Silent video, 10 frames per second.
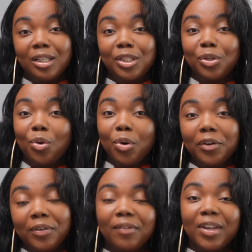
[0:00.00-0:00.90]

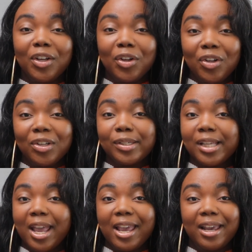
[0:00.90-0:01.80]
decor reveals,
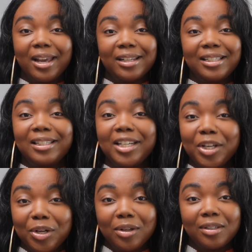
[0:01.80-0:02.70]
and
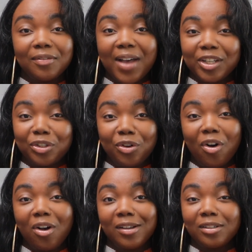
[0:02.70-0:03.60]
deals, fashion
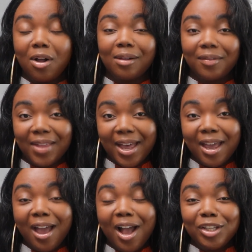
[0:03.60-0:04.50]
hauls, all of that.